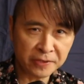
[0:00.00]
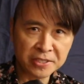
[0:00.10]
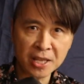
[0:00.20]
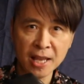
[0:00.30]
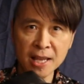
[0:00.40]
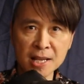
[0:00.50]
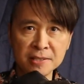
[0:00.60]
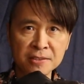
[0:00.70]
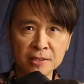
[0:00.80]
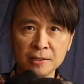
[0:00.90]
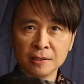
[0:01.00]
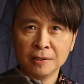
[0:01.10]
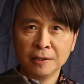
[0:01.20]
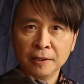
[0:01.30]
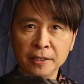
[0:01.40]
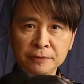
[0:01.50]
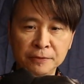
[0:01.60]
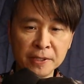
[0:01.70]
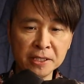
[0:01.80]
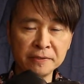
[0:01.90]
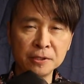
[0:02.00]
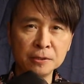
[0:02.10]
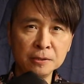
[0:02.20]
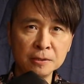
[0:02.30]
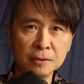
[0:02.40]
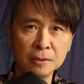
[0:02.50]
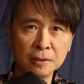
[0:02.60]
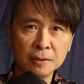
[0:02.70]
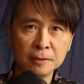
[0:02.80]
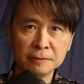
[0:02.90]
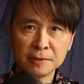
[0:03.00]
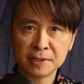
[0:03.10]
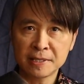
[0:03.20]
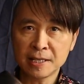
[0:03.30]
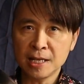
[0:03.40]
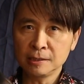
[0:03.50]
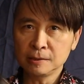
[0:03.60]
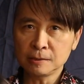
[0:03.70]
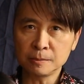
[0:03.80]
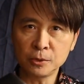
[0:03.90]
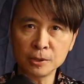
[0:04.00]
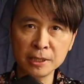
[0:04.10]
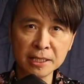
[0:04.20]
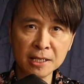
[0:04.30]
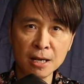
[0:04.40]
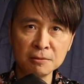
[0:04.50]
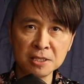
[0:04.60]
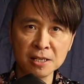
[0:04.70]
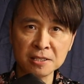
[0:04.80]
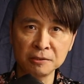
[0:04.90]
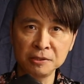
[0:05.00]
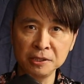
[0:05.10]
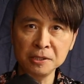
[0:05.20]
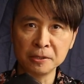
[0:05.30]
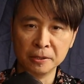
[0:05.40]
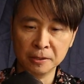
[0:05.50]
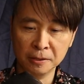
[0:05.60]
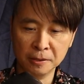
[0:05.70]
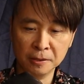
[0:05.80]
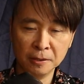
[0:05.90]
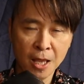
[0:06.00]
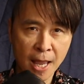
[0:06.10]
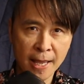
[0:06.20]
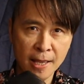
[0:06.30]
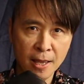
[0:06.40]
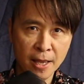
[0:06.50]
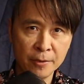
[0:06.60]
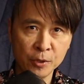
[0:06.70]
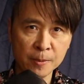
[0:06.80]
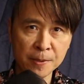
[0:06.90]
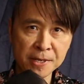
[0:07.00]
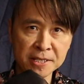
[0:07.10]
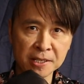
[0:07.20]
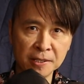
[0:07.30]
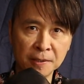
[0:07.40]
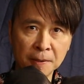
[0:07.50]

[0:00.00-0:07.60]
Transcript: these hands in front of you, does that look more like cow chasa to you? And what about this?